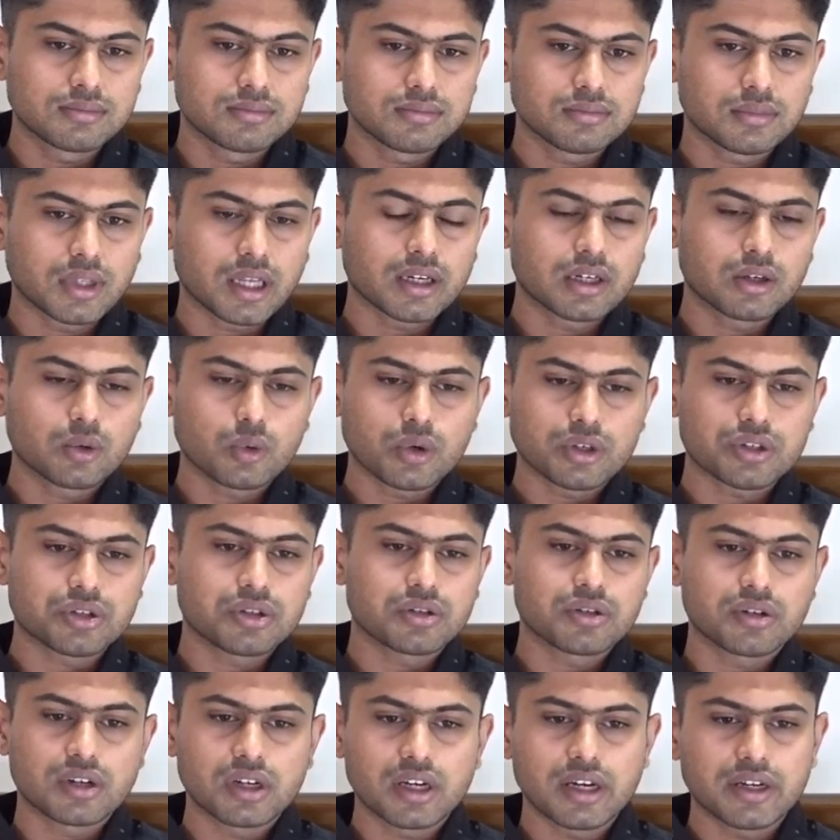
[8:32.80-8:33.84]
like a
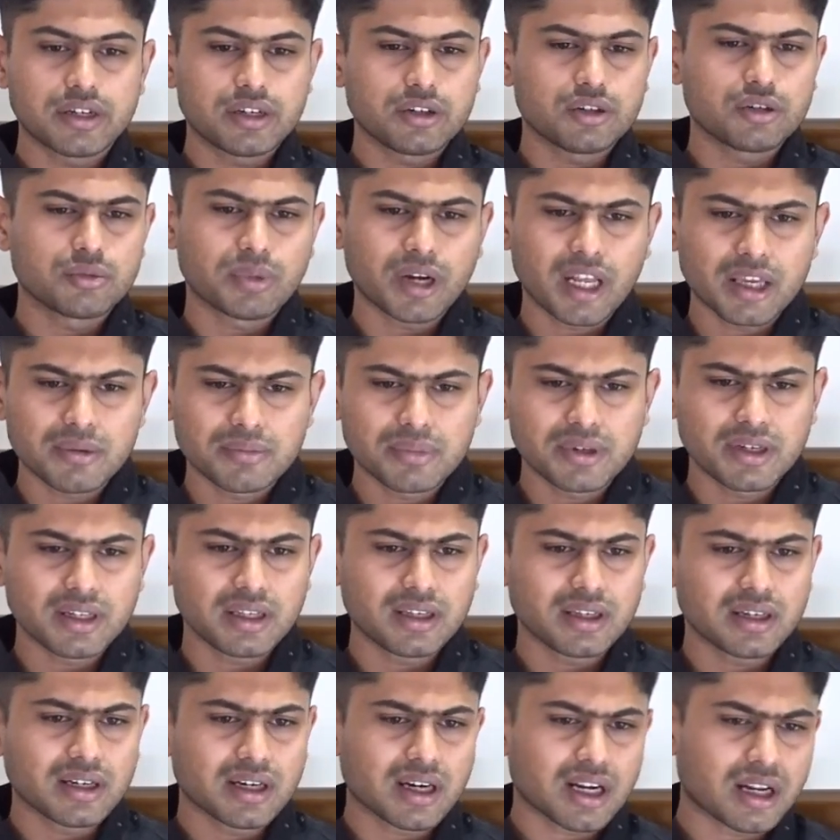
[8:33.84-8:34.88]
question related to
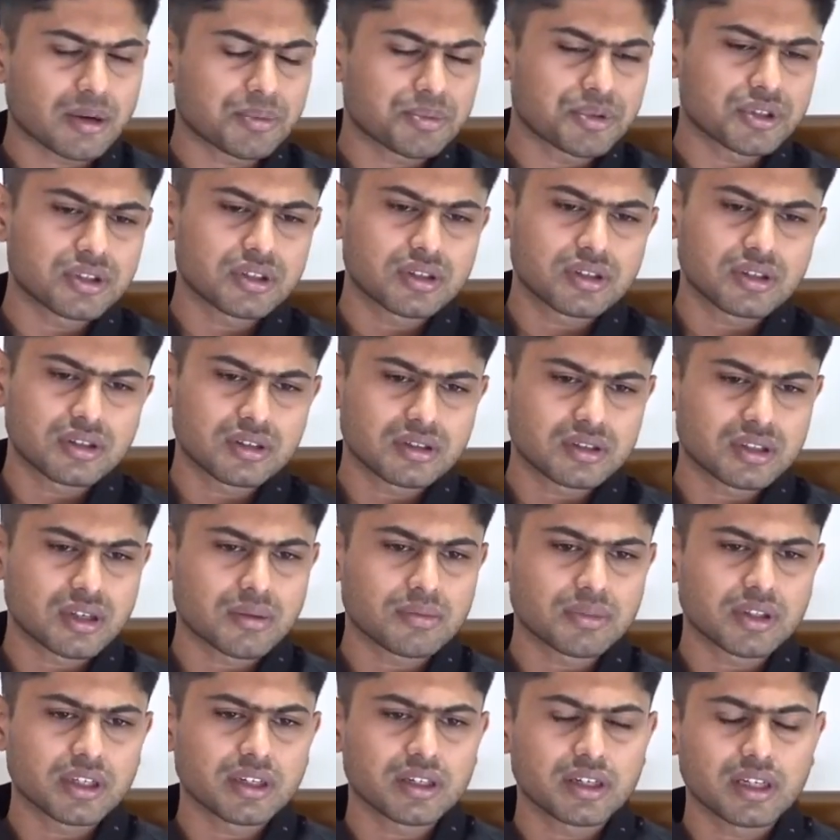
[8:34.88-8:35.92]
bribery, corruption,
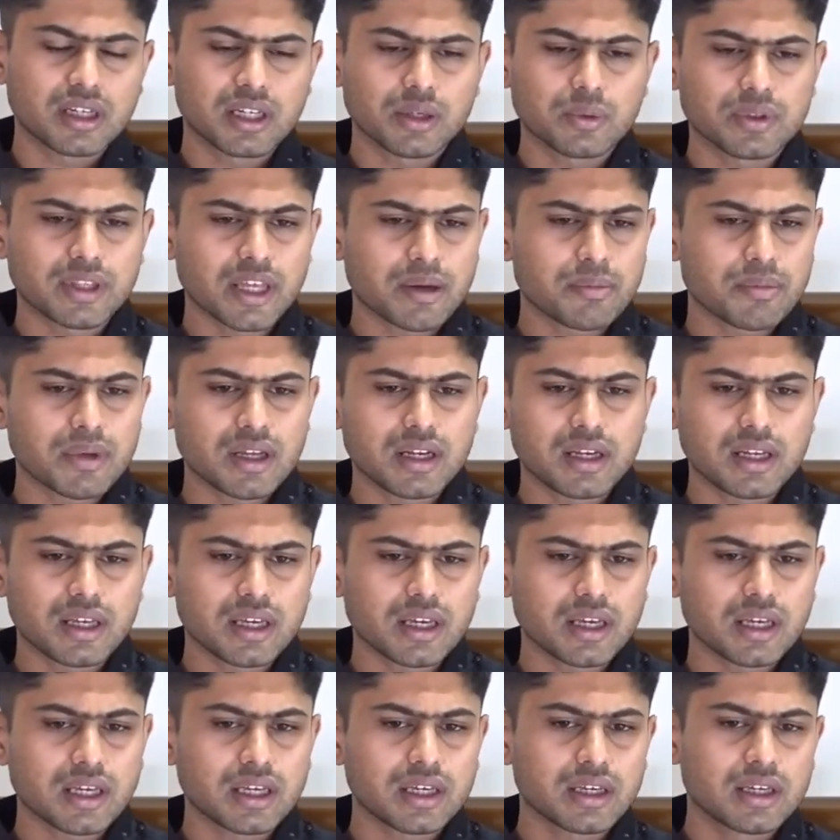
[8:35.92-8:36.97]
something dealing with
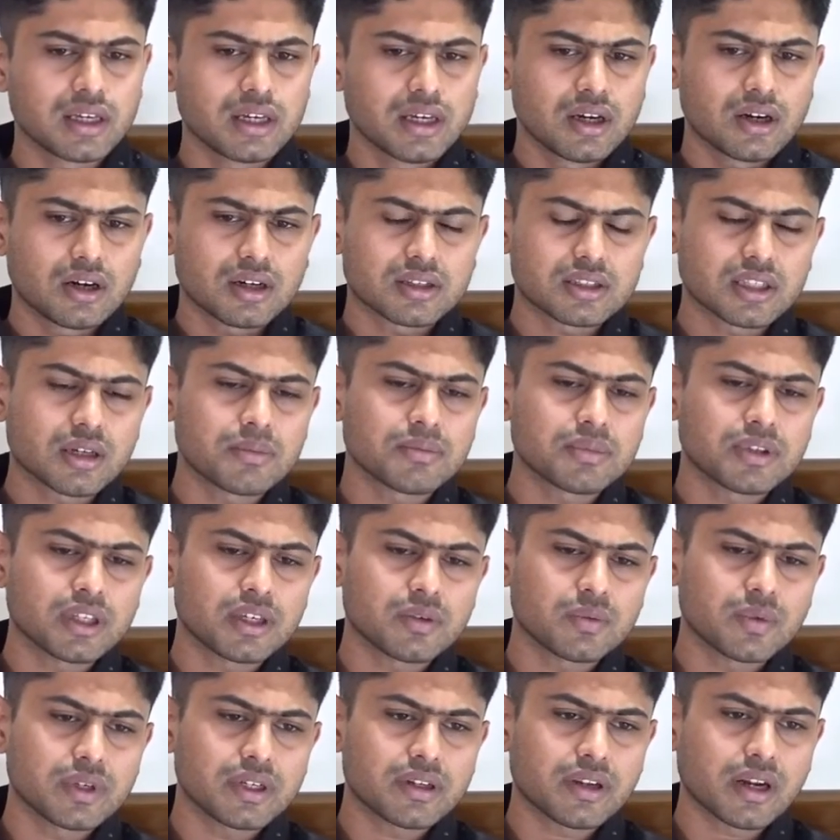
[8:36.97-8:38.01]
MLA or
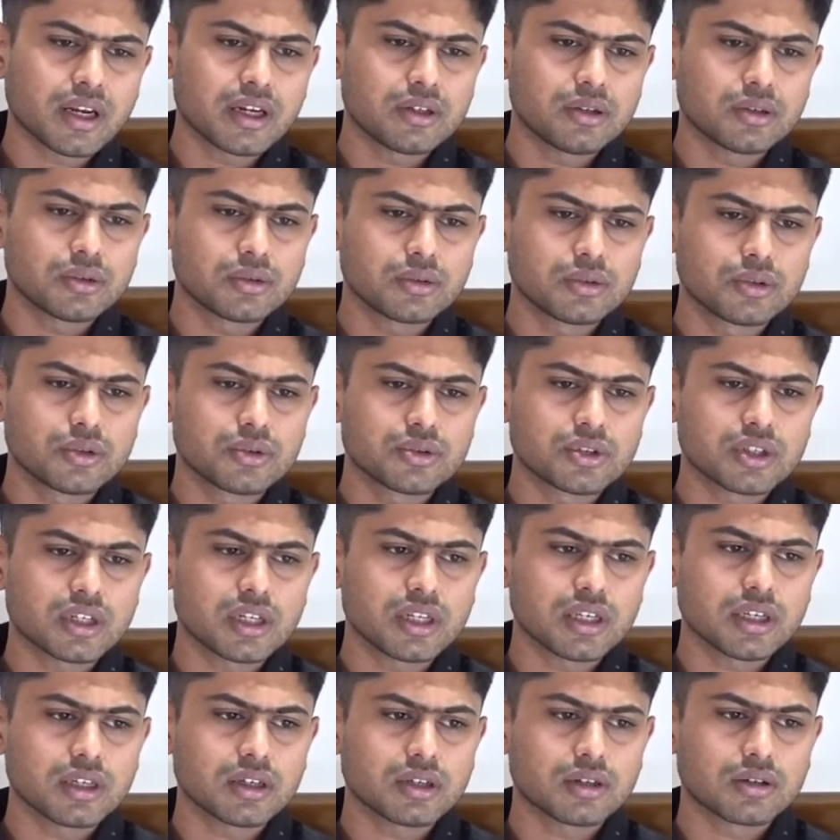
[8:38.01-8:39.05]
something, we try to
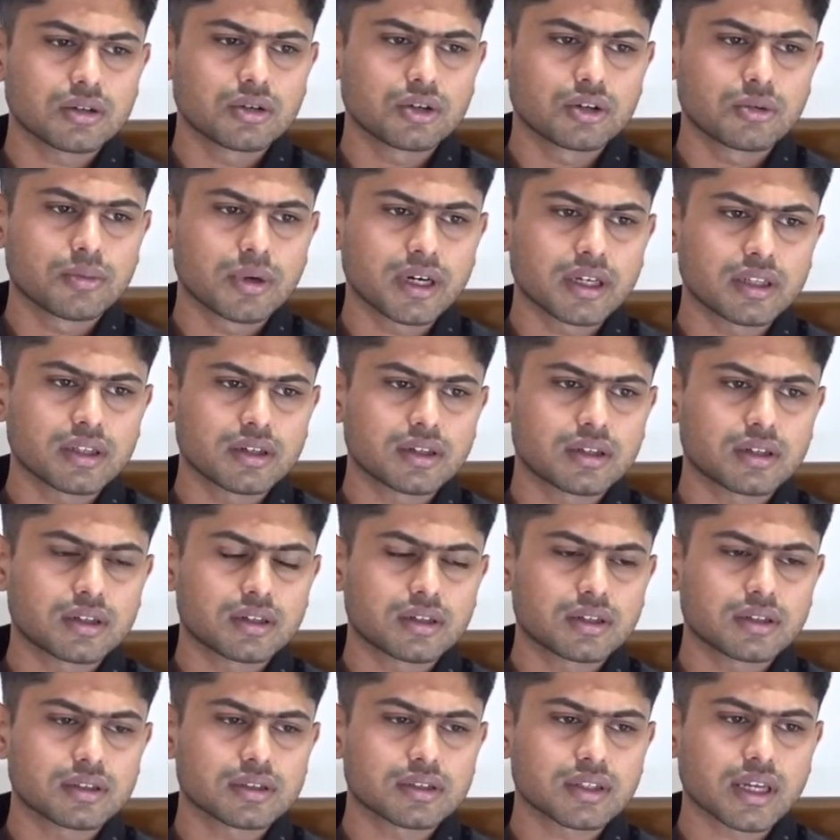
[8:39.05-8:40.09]
usually go by
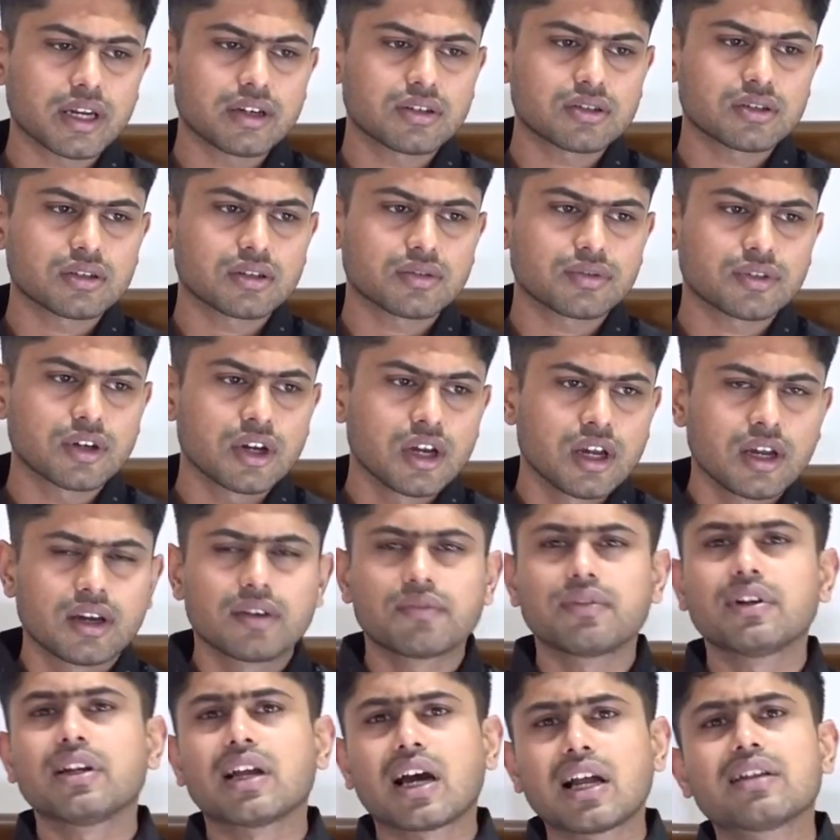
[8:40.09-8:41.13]
the sides of,
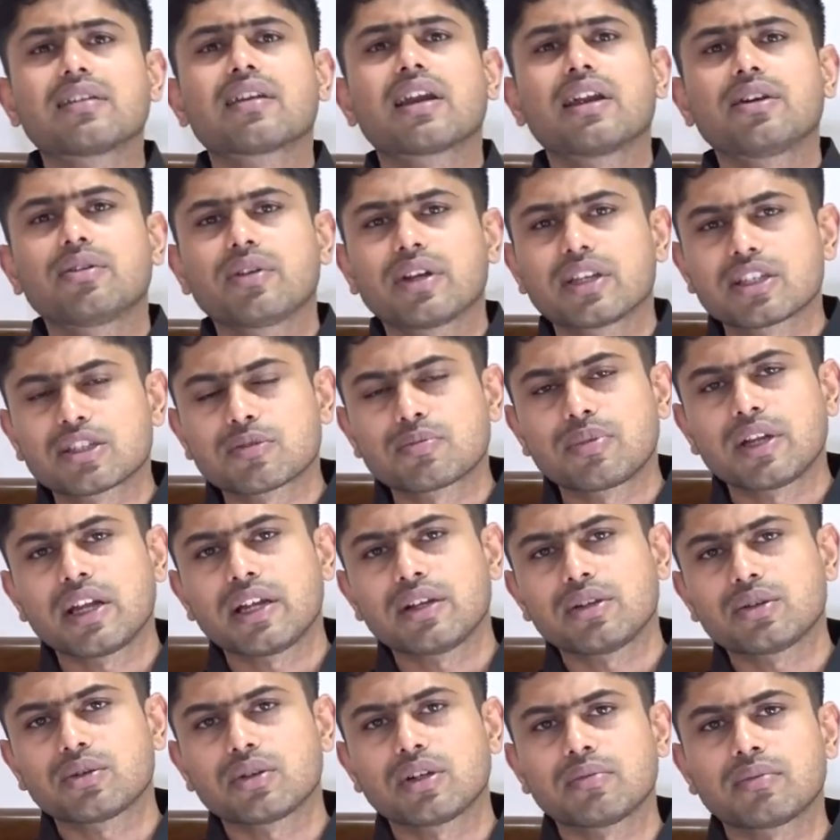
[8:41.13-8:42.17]
I'll try to
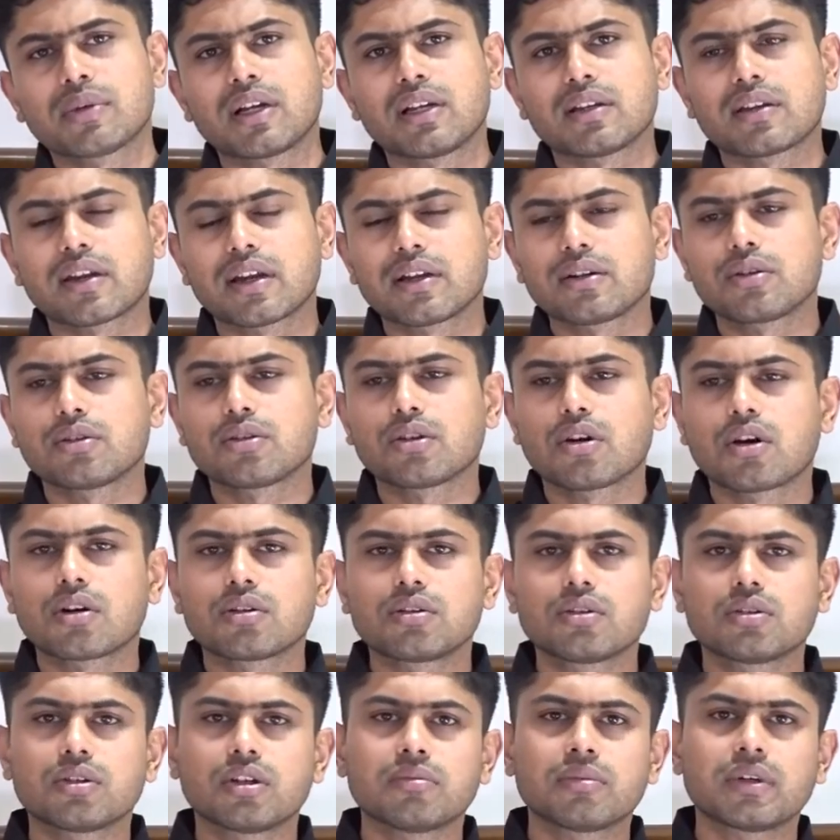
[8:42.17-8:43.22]
explain to him, I'll try to
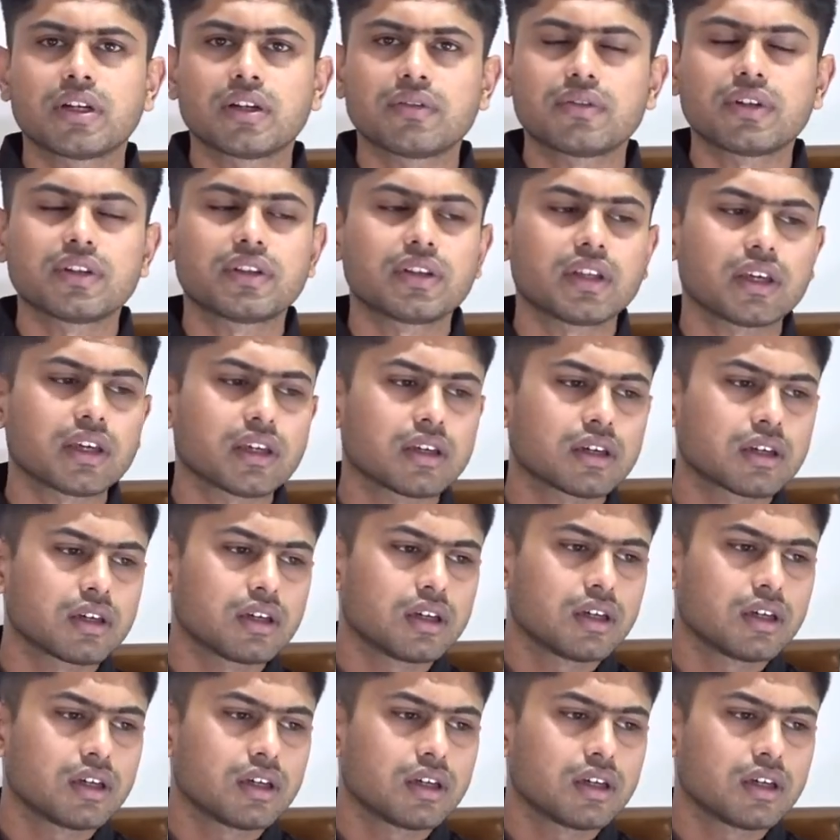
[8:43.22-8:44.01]
talk to him and everything.